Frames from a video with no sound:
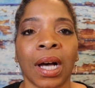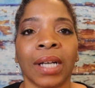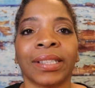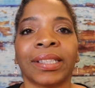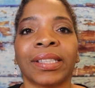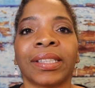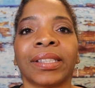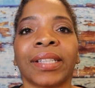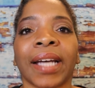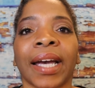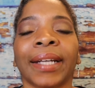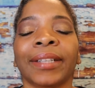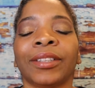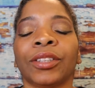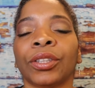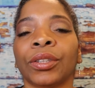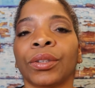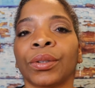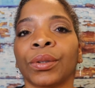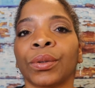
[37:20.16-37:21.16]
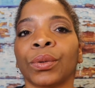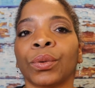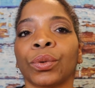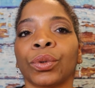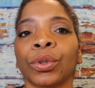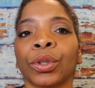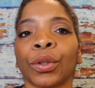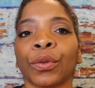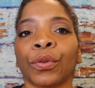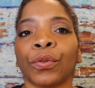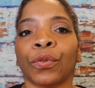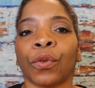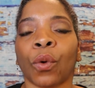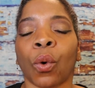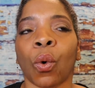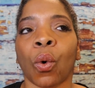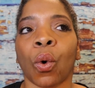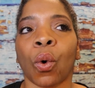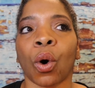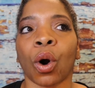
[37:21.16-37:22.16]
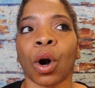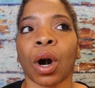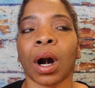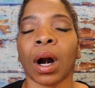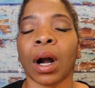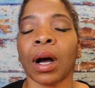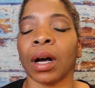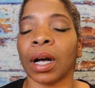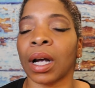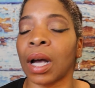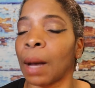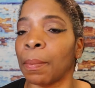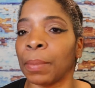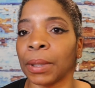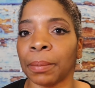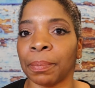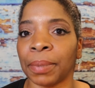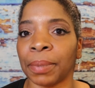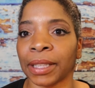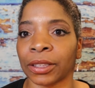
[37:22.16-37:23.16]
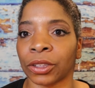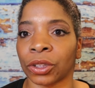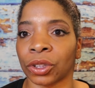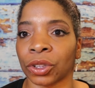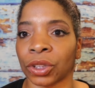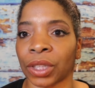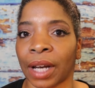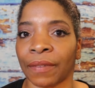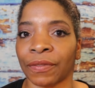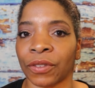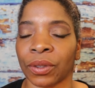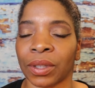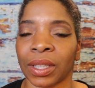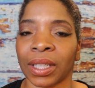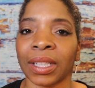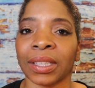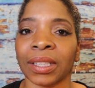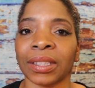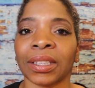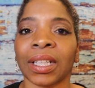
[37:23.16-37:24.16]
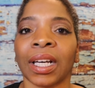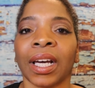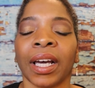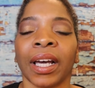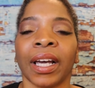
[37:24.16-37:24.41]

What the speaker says: Stay tuned for a couple of pictures after this.